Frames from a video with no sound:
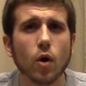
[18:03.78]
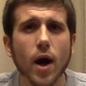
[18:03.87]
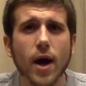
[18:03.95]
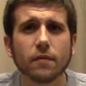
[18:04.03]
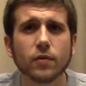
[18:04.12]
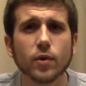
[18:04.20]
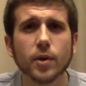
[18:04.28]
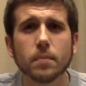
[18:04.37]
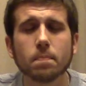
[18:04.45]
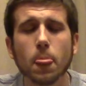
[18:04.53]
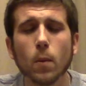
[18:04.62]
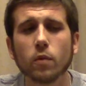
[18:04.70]
go after
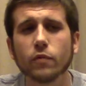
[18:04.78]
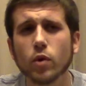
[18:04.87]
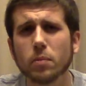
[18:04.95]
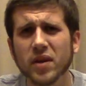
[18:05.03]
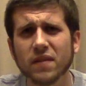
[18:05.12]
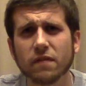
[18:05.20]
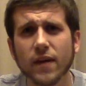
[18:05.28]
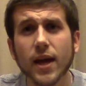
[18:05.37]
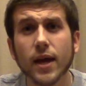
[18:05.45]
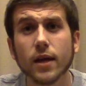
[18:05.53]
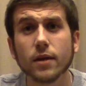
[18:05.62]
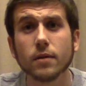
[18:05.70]
him, or if you're a big
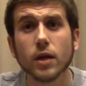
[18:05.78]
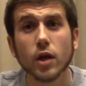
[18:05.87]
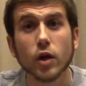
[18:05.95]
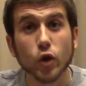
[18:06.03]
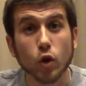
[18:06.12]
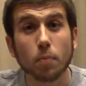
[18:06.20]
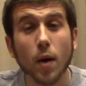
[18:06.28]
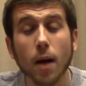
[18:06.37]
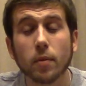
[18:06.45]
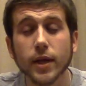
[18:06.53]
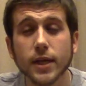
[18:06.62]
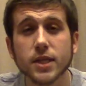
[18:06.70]
fan, you could
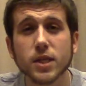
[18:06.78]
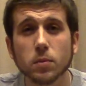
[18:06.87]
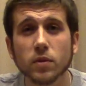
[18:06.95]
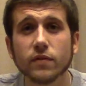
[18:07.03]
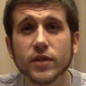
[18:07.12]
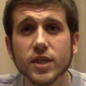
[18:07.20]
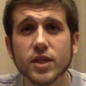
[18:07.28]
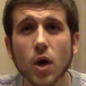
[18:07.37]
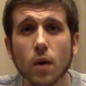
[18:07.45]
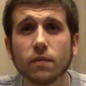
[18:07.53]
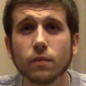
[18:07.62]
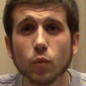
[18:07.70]
probably get some of his
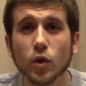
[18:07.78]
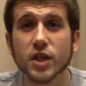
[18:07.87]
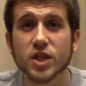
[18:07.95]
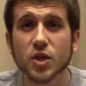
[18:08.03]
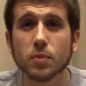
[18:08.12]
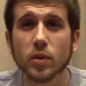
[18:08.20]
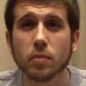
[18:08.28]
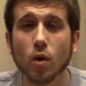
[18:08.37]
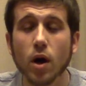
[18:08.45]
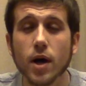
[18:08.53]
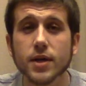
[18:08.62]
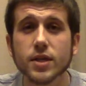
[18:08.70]
stuff reasonably
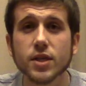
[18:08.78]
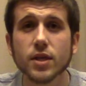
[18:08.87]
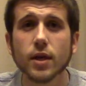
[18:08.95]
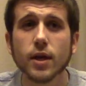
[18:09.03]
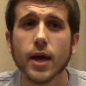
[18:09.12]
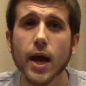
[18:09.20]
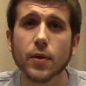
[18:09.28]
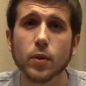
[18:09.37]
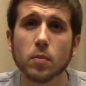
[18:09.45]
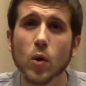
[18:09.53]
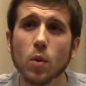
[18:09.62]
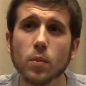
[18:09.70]
priced at the
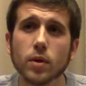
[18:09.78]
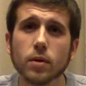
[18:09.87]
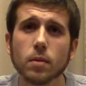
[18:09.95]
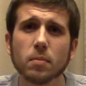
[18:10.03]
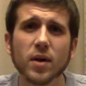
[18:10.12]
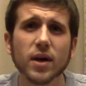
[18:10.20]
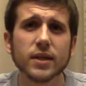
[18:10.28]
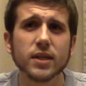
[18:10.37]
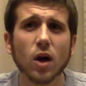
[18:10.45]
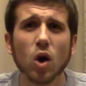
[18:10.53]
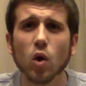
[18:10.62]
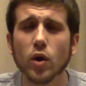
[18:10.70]
moment, but
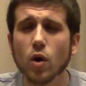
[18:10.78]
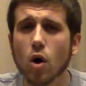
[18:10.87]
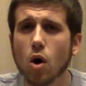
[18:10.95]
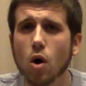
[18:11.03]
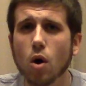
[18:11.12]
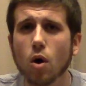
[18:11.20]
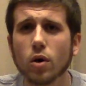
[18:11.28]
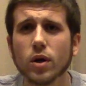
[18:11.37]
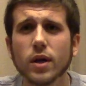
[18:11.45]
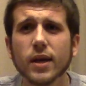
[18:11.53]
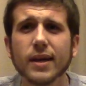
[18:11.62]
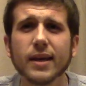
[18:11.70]
all in
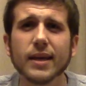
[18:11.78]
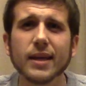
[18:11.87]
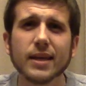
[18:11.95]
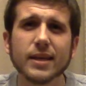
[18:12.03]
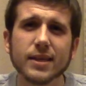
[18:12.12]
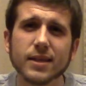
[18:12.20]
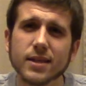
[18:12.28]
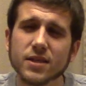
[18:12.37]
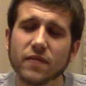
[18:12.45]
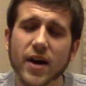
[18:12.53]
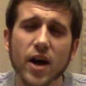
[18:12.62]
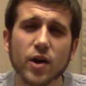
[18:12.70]
all, his
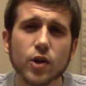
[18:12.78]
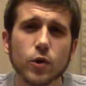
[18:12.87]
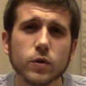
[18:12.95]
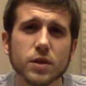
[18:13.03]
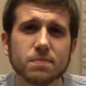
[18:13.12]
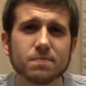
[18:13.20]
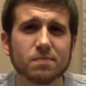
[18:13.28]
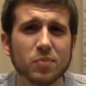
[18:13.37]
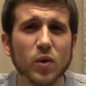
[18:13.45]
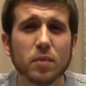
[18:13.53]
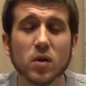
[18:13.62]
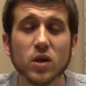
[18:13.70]
value's
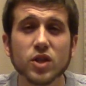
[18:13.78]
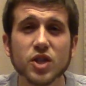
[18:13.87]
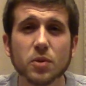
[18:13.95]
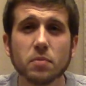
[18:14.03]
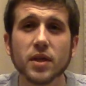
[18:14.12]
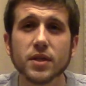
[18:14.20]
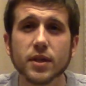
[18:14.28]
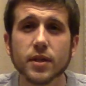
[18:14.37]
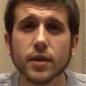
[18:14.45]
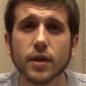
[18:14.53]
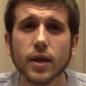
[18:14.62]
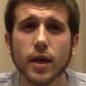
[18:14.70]
pretty much
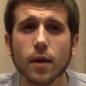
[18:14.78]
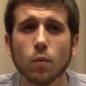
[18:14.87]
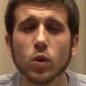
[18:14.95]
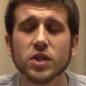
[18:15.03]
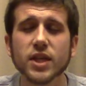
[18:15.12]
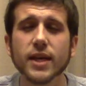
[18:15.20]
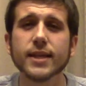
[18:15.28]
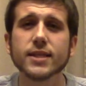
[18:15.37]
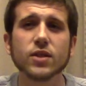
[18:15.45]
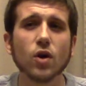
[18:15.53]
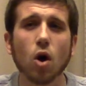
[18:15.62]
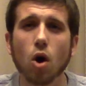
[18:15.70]
cemented, and once he
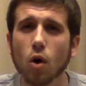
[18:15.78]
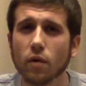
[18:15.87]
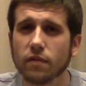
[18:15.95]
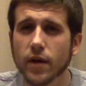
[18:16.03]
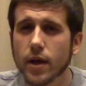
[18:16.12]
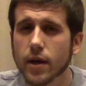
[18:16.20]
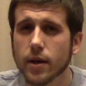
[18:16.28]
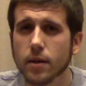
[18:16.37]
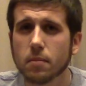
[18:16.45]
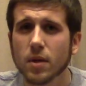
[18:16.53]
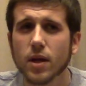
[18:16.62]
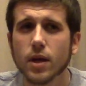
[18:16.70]
hits the Hall of
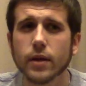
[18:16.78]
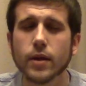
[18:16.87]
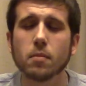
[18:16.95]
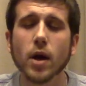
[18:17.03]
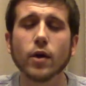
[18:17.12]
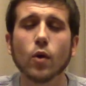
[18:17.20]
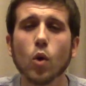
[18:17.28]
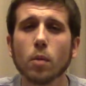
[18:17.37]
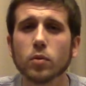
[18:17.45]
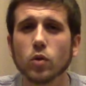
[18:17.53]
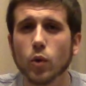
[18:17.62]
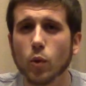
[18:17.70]
Fame, they might go
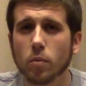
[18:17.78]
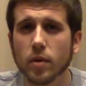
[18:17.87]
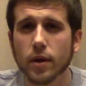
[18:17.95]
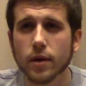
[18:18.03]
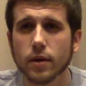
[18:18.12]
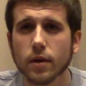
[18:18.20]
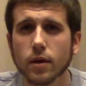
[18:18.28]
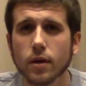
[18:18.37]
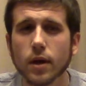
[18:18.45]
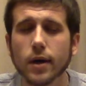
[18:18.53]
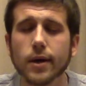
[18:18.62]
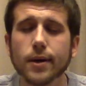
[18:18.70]
up a little bit,
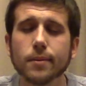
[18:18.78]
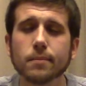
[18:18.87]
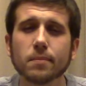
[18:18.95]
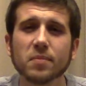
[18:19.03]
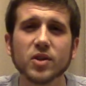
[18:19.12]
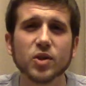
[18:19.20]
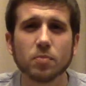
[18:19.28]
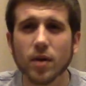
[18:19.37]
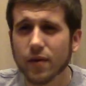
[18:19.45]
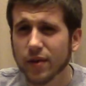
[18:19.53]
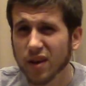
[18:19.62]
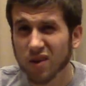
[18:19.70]
but you're
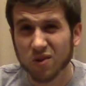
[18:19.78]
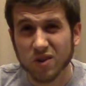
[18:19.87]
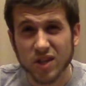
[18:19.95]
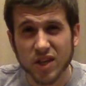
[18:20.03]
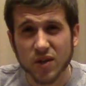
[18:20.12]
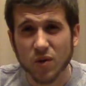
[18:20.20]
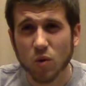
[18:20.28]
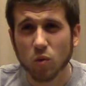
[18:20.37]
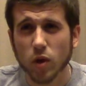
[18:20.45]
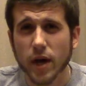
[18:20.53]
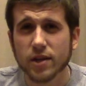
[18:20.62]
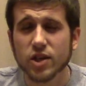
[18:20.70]
probably not going to see a whole
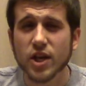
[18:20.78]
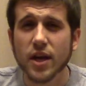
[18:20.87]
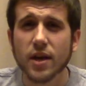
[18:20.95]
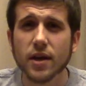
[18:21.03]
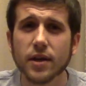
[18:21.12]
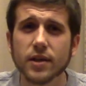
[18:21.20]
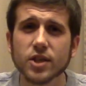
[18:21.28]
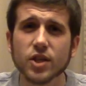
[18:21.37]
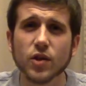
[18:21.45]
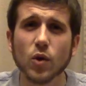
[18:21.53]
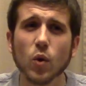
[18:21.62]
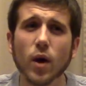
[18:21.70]
lot of change.
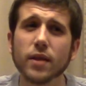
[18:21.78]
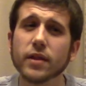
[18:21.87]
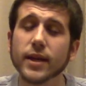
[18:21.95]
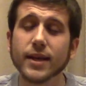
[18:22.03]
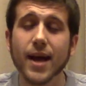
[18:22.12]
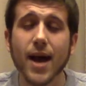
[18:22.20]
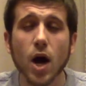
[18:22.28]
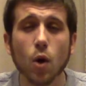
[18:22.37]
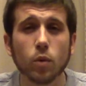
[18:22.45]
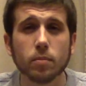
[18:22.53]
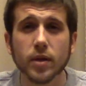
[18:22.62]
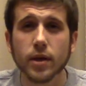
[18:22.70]
I think
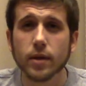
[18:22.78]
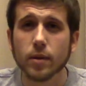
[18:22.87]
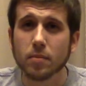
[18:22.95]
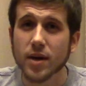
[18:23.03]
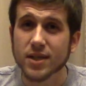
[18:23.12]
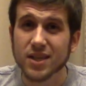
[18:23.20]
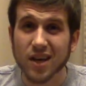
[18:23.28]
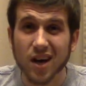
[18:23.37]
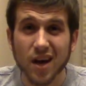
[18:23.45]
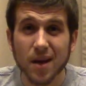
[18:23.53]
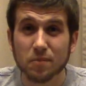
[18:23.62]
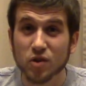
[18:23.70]
now would be the best
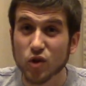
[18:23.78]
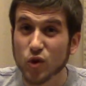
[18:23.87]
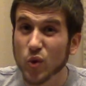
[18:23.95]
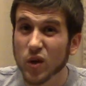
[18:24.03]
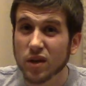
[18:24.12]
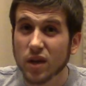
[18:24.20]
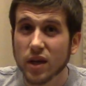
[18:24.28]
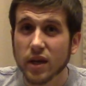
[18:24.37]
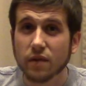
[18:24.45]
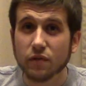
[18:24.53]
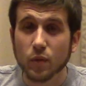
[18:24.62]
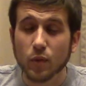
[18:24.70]
time to do it
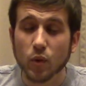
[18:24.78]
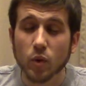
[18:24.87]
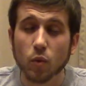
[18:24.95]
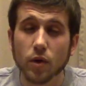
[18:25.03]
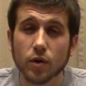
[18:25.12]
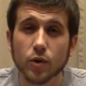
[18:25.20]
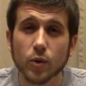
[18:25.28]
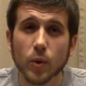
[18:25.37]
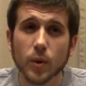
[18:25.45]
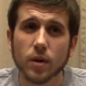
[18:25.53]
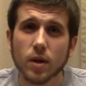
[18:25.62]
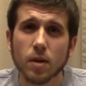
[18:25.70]
if you really want to
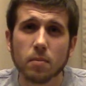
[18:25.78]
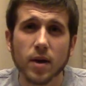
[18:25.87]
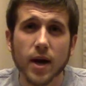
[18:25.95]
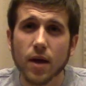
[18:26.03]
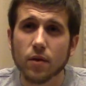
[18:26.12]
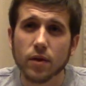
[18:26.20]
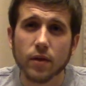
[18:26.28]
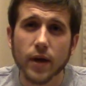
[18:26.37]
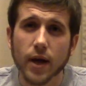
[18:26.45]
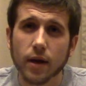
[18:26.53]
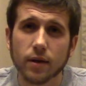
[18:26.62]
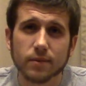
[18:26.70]
do it, but other than
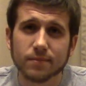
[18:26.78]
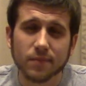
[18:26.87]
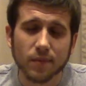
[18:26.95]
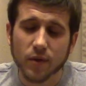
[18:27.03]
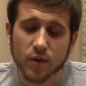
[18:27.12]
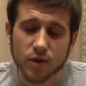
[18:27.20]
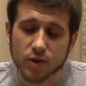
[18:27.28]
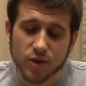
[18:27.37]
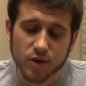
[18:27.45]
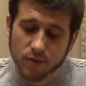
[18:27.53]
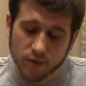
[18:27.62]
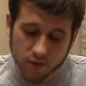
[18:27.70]
that,
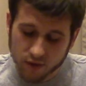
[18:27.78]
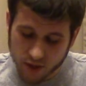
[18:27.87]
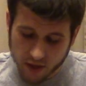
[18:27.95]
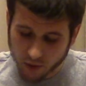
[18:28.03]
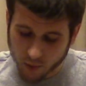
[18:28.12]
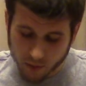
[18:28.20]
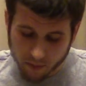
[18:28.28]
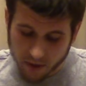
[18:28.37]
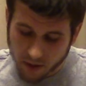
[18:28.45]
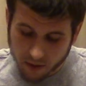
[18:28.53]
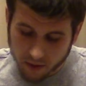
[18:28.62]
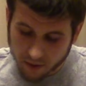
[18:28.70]
there's not going to
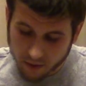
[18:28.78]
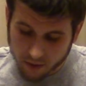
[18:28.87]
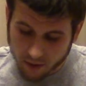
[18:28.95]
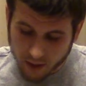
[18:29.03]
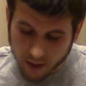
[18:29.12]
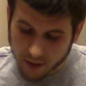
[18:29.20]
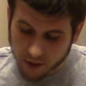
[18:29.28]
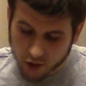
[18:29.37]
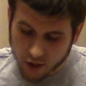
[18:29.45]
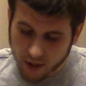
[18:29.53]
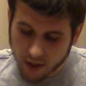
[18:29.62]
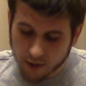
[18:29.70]
be any
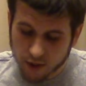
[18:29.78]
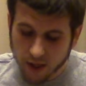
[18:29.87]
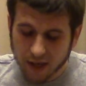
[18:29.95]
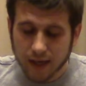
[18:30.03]
change.